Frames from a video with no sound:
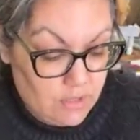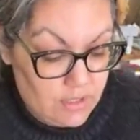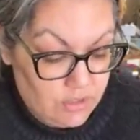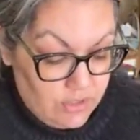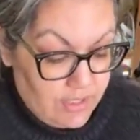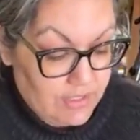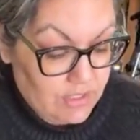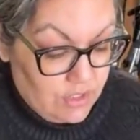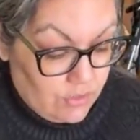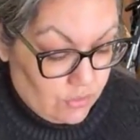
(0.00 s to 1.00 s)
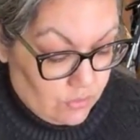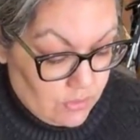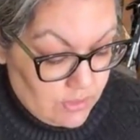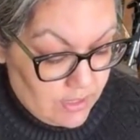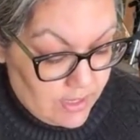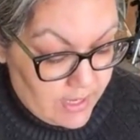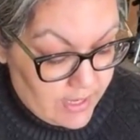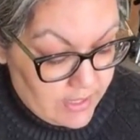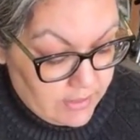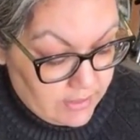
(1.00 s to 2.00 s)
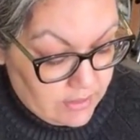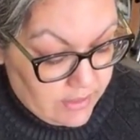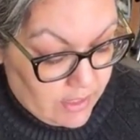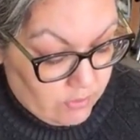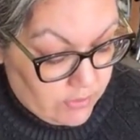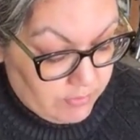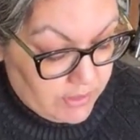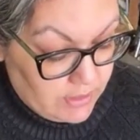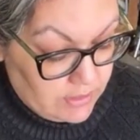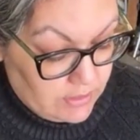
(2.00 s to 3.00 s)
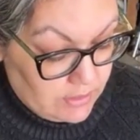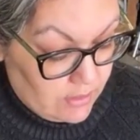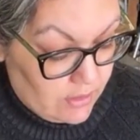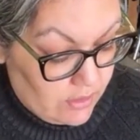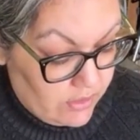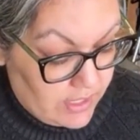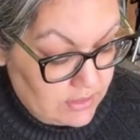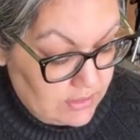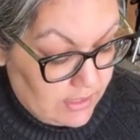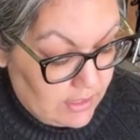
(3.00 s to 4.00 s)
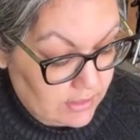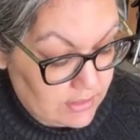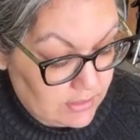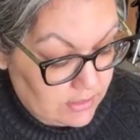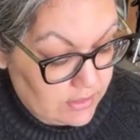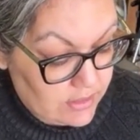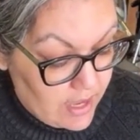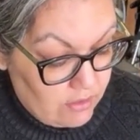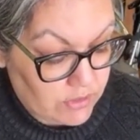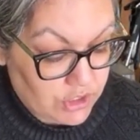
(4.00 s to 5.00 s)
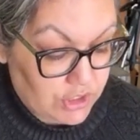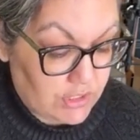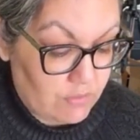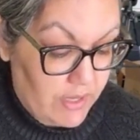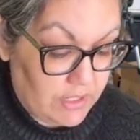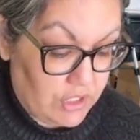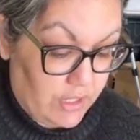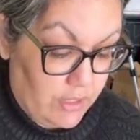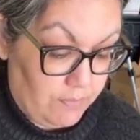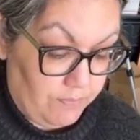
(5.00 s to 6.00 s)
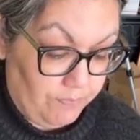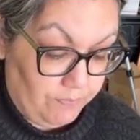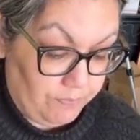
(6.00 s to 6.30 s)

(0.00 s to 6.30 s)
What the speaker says: And you guys know I had to get that one because all that set, because that was just my jam.